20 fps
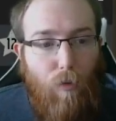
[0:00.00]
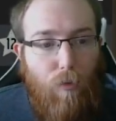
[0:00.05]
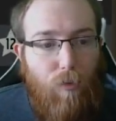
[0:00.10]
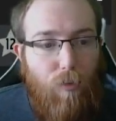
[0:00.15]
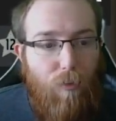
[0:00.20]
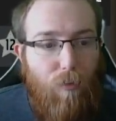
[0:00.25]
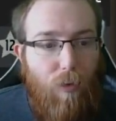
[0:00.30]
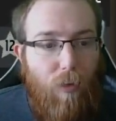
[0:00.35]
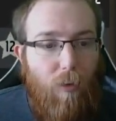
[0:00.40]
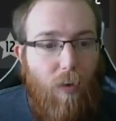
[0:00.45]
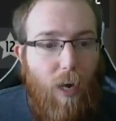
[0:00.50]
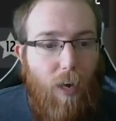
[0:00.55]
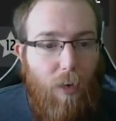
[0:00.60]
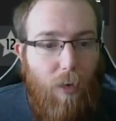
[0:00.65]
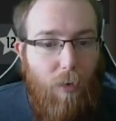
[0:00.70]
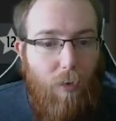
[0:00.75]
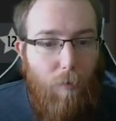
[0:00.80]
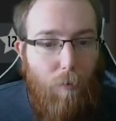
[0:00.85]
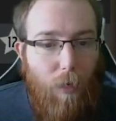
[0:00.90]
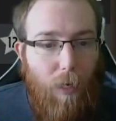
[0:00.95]
receiving tight
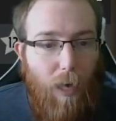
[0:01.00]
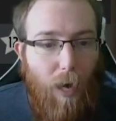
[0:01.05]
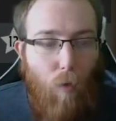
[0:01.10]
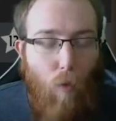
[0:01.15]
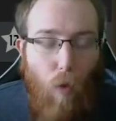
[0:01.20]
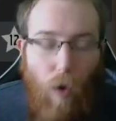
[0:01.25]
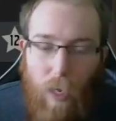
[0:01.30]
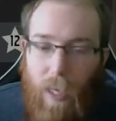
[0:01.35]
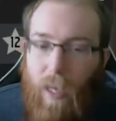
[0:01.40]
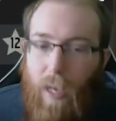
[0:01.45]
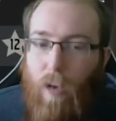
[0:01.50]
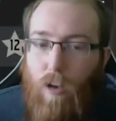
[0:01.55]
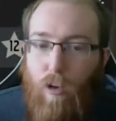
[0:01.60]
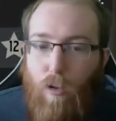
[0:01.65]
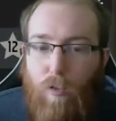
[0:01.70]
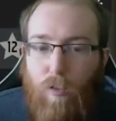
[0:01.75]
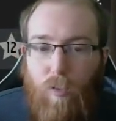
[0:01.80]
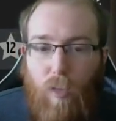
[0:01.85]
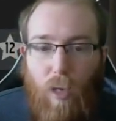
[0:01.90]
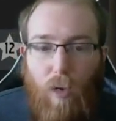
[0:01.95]
end, but I want to get a
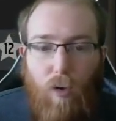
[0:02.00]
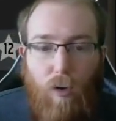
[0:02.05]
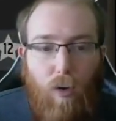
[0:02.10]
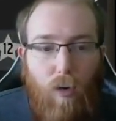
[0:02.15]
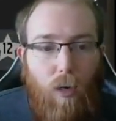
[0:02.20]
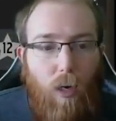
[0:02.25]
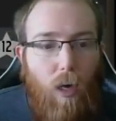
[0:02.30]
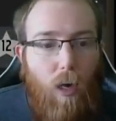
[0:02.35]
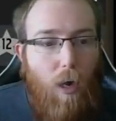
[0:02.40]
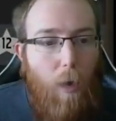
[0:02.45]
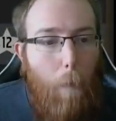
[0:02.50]
new center